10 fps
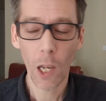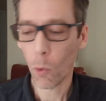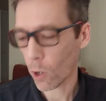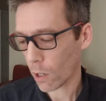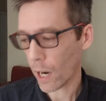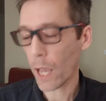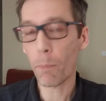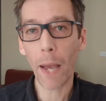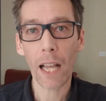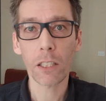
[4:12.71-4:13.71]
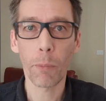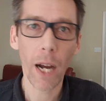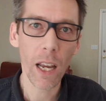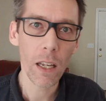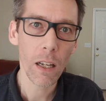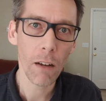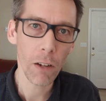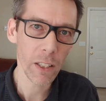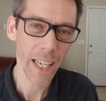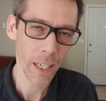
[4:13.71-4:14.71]
where I passed by a
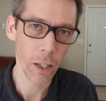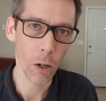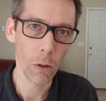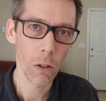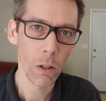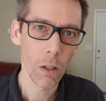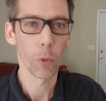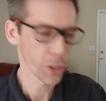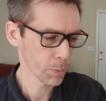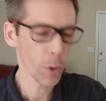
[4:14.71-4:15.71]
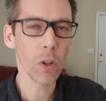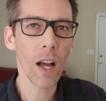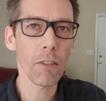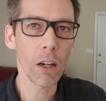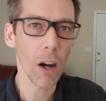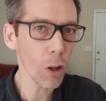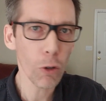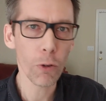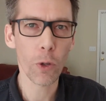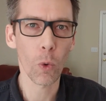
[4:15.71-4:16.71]
volcano which spewed lava all
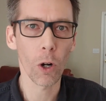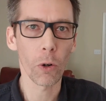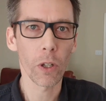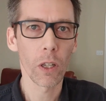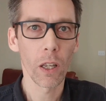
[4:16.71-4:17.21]
over the road,